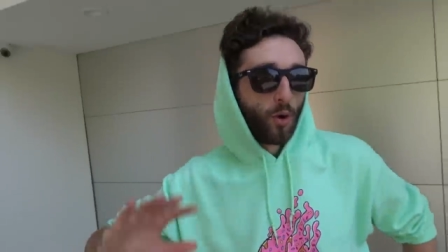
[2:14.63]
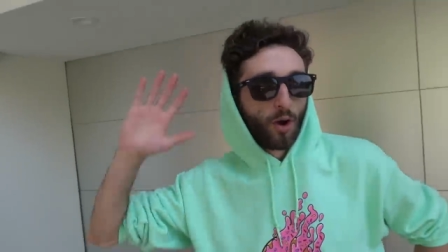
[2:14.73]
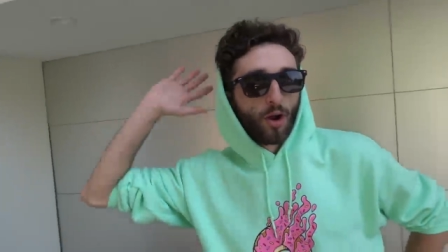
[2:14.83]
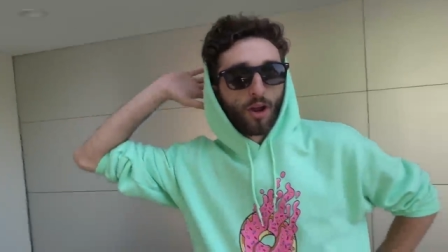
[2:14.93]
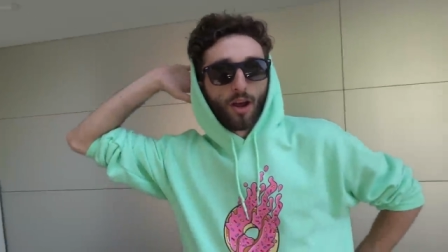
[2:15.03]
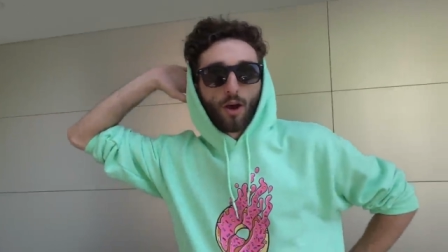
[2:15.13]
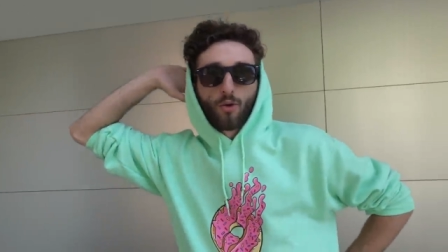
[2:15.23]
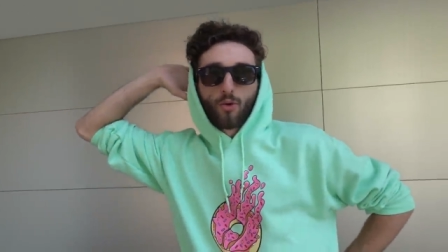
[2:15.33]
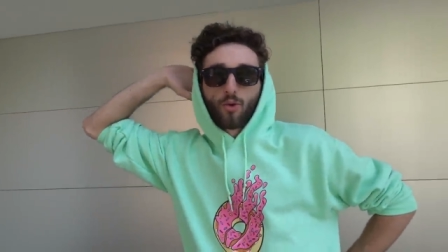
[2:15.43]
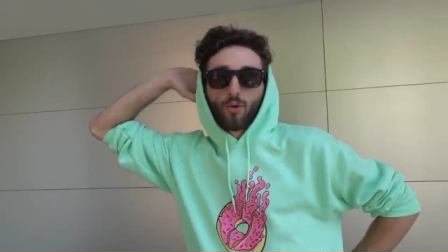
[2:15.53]
green
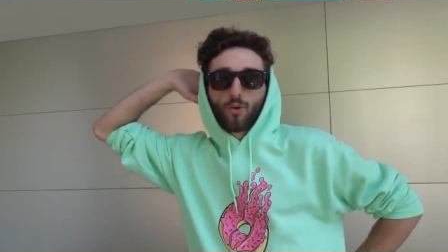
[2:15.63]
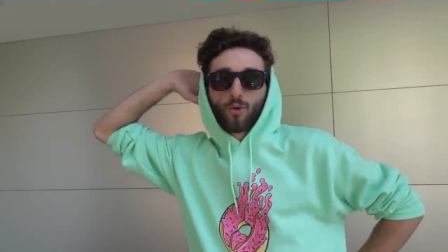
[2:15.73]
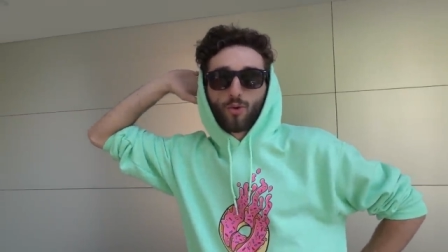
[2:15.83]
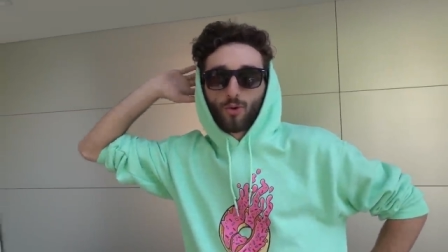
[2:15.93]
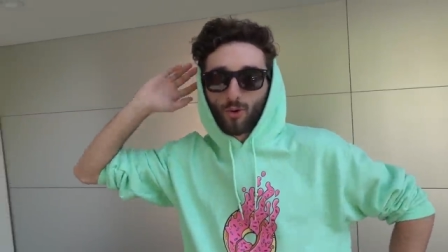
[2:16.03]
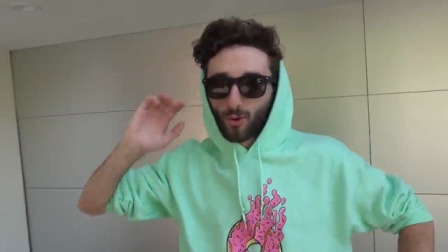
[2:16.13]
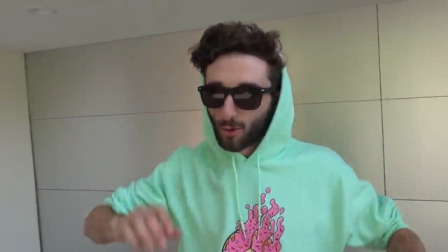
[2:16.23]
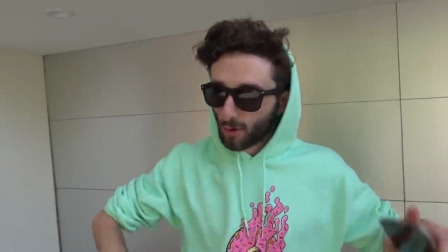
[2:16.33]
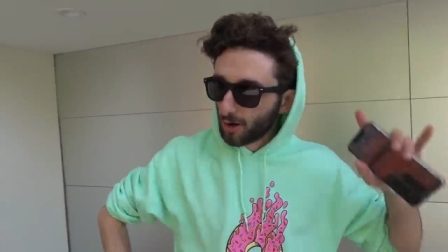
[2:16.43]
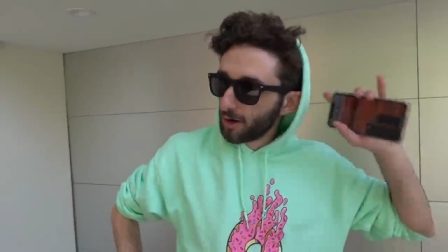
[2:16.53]
donut version.
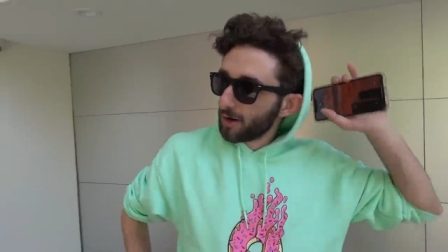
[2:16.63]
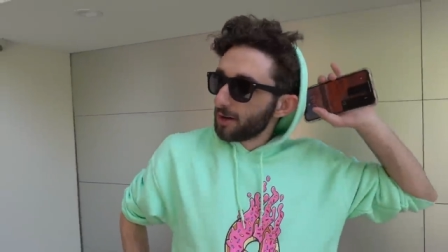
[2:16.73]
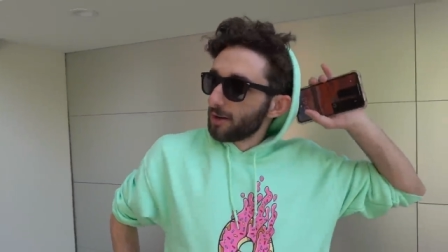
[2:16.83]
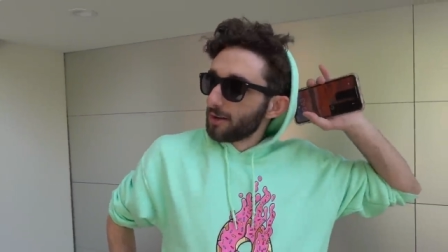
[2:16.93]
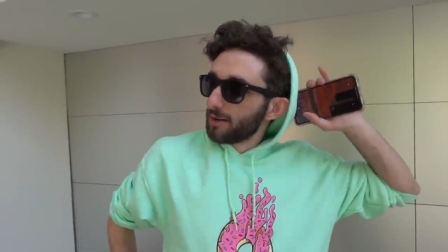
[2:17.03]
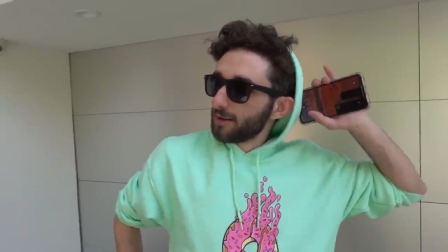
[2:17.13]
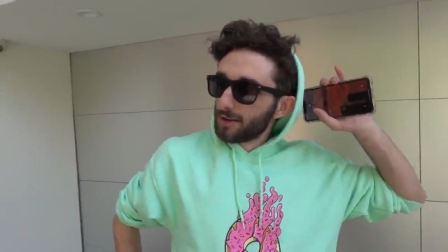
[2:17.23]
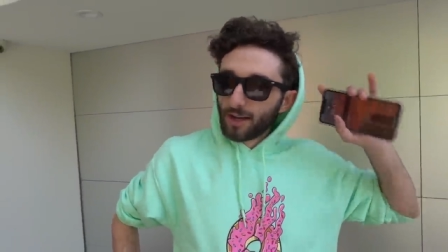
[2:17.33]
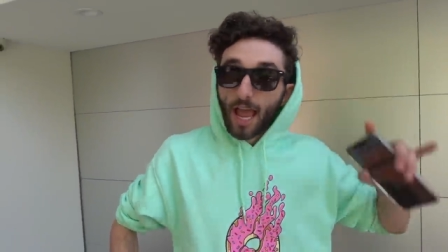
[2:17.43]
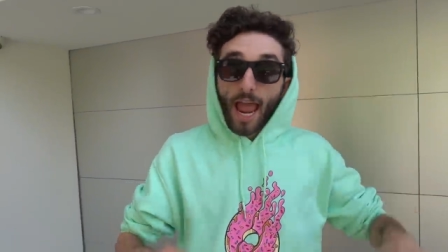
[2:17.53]
Absolutely a uh,
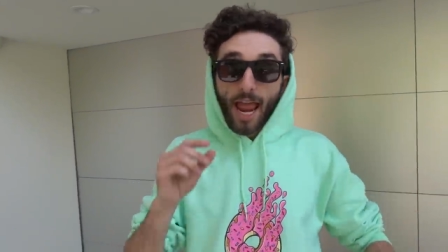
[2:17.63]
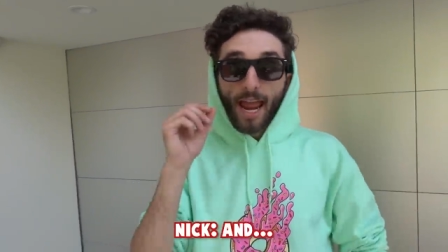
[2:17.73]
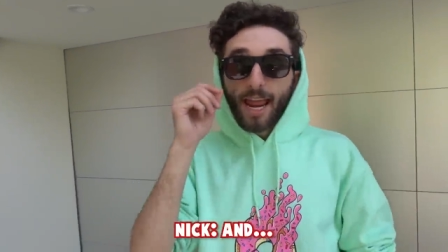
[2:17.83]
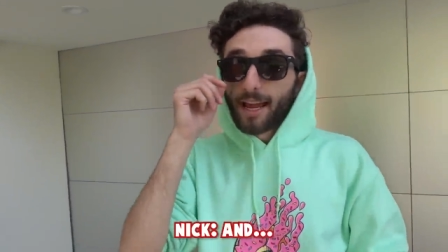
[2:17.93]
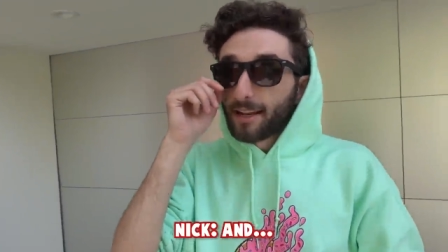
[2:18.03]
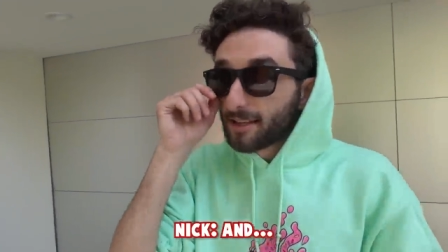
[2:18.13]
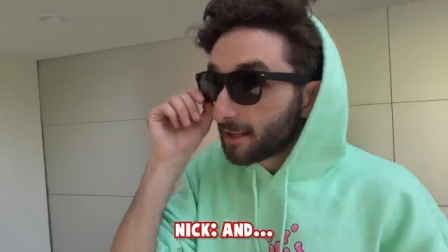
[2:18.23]
choice model here. And